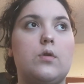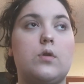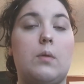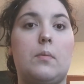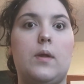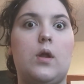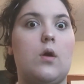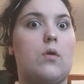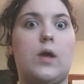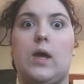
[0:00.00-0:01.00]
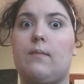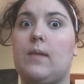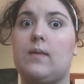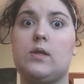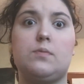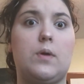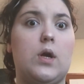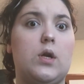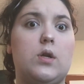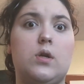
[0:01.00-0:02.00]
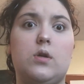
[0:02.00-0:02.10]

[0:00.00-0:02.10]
drop a bit. Okay, now this part,